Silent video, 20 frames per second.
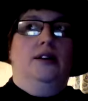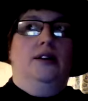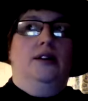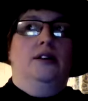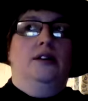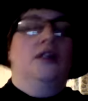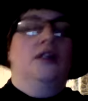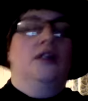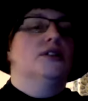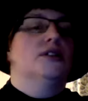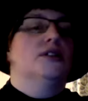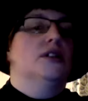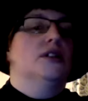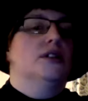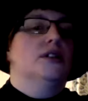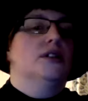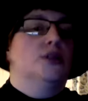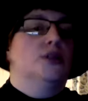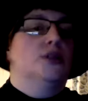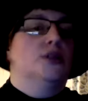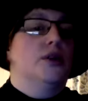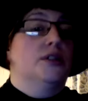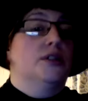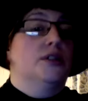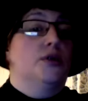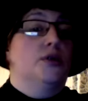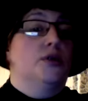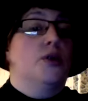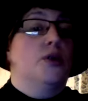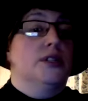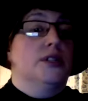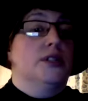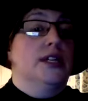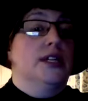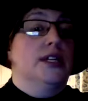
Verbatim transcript: tells the stories and records the